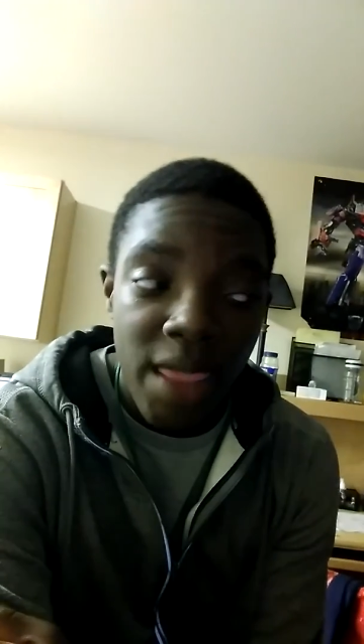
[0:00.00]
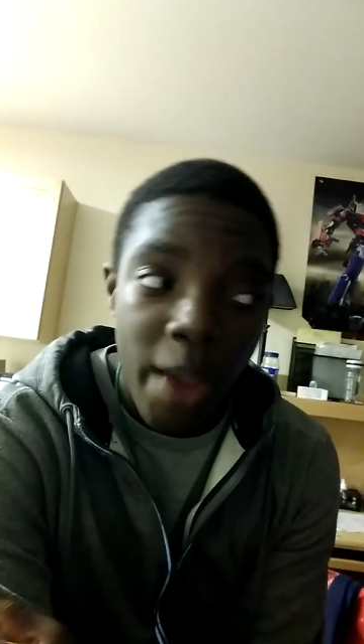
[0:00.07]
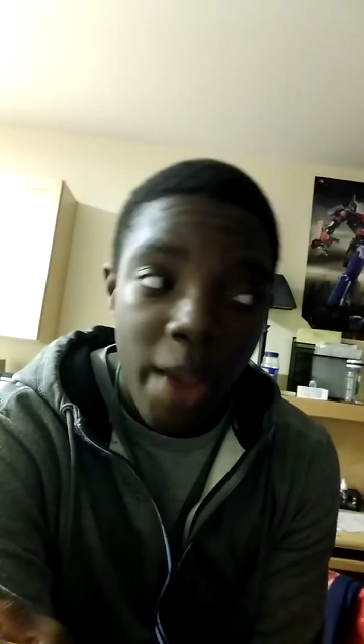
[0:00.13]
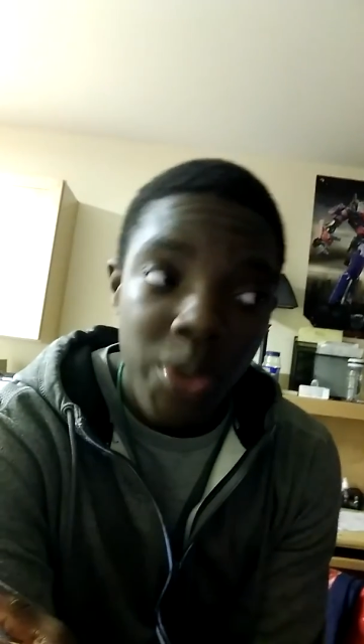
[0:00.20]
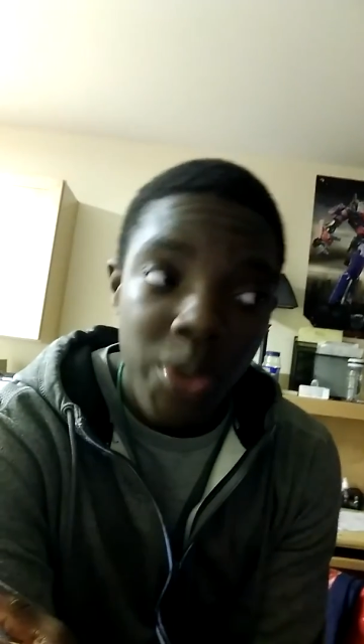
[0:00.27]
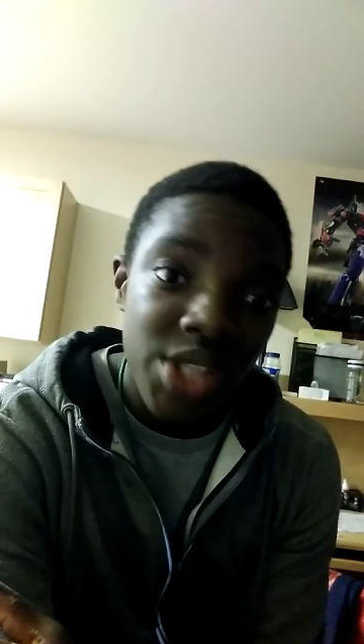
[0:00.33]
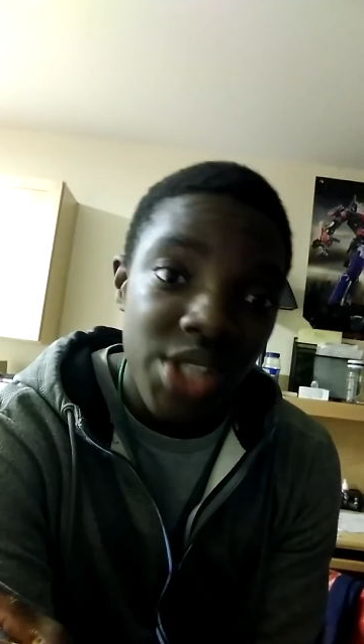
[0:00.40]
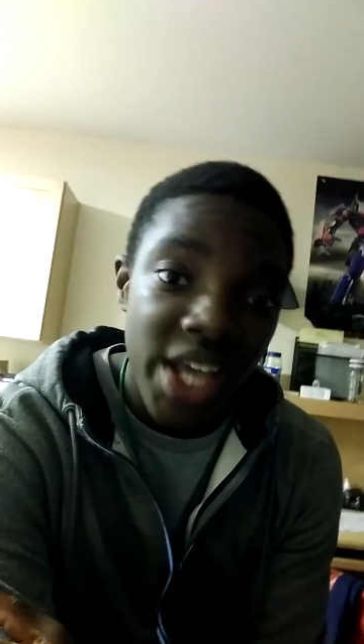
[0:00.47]
I
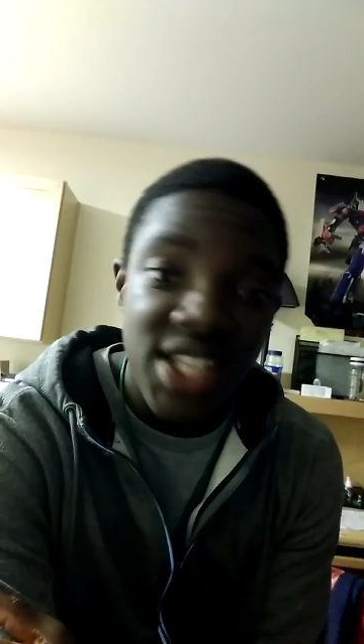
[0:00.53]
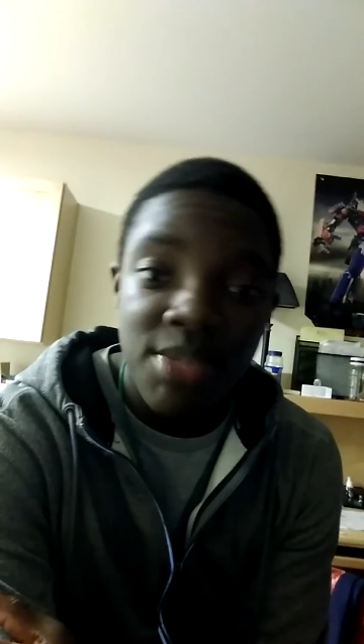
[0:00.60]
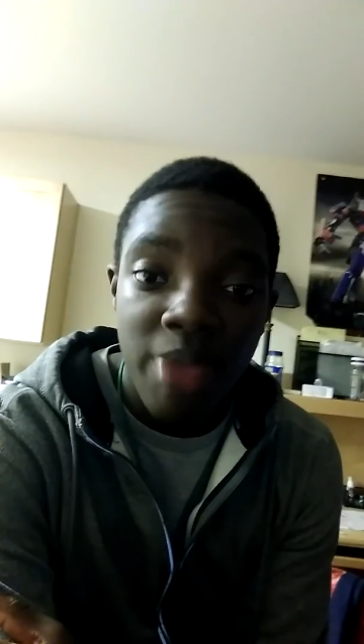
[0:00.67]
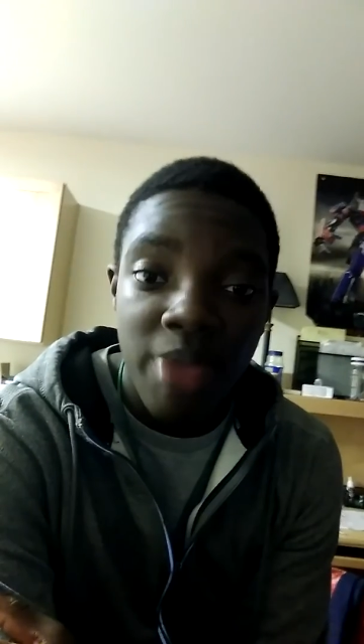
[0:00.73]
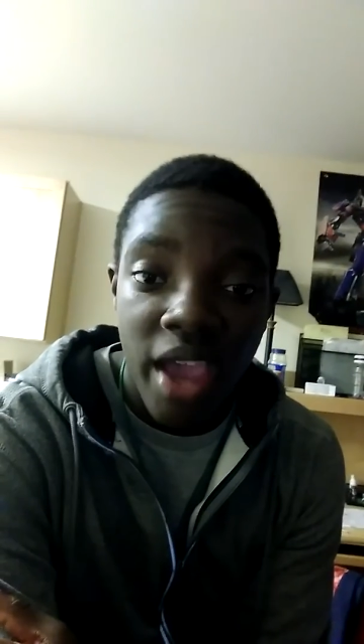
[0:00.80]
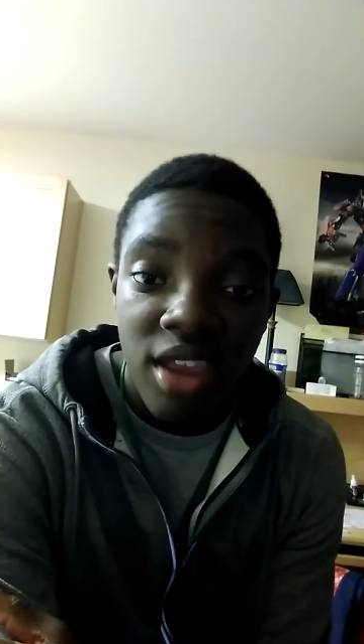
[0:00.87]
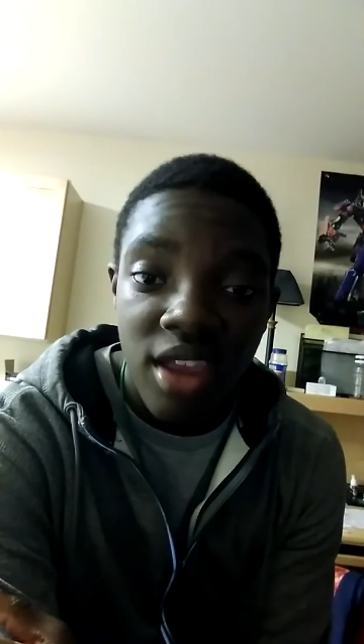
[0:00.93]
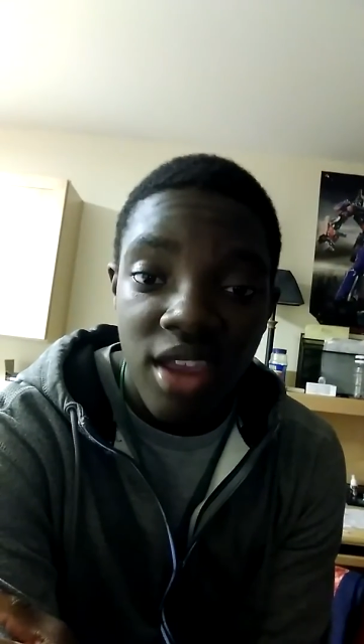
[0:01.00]
was nice
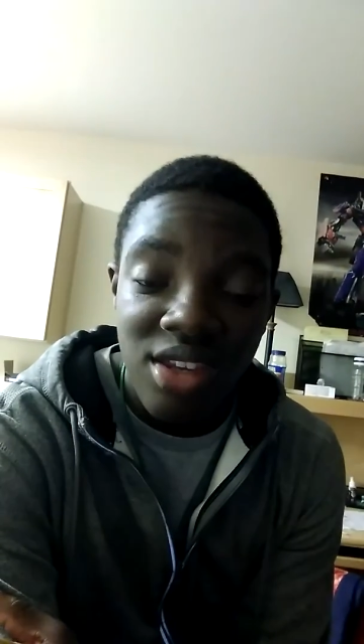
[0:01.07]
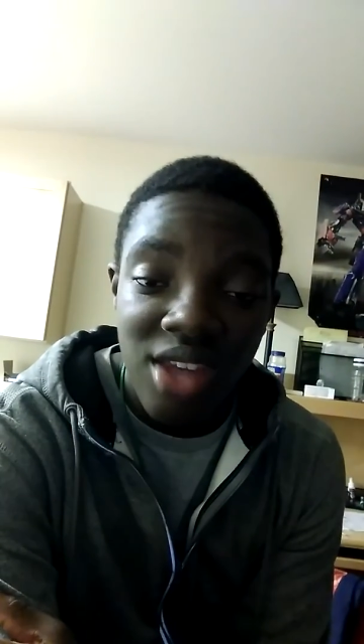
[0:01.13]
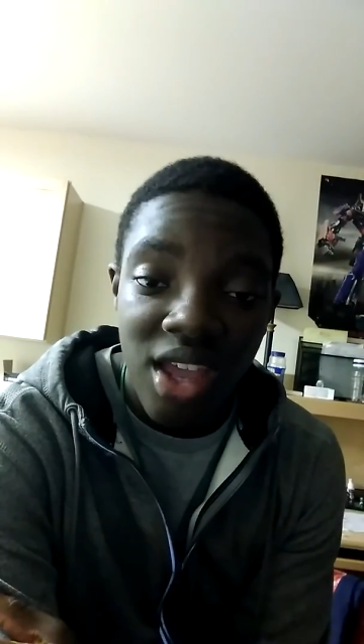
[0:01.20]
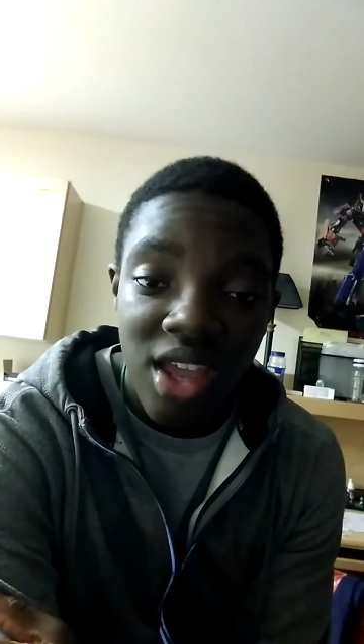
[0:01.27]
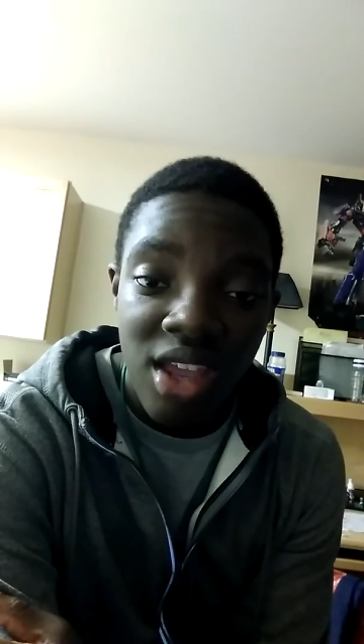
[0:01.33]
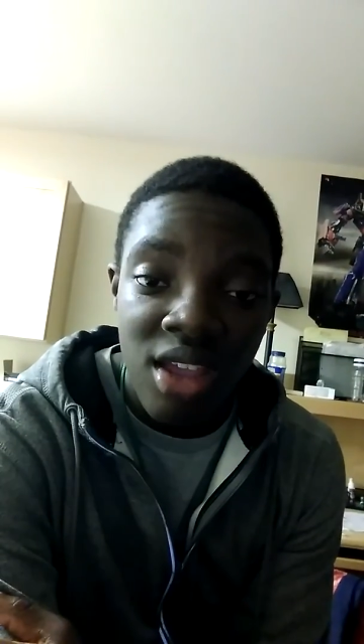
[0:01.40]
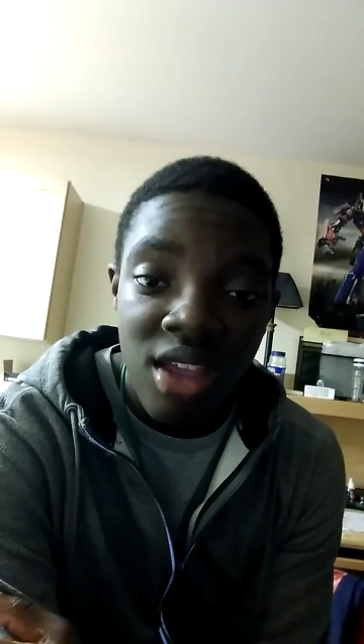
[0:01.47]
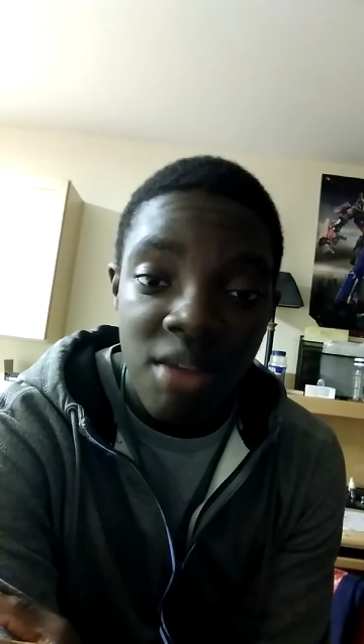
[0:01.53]
back in the
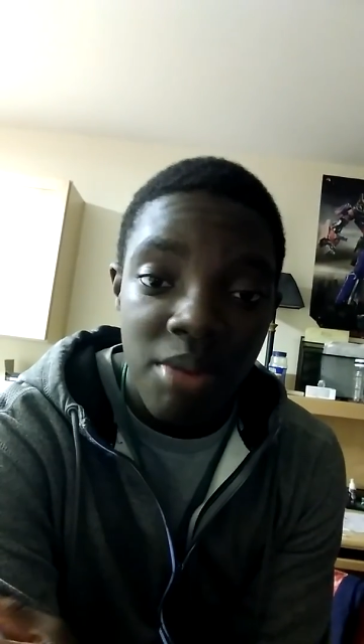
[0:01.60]
day,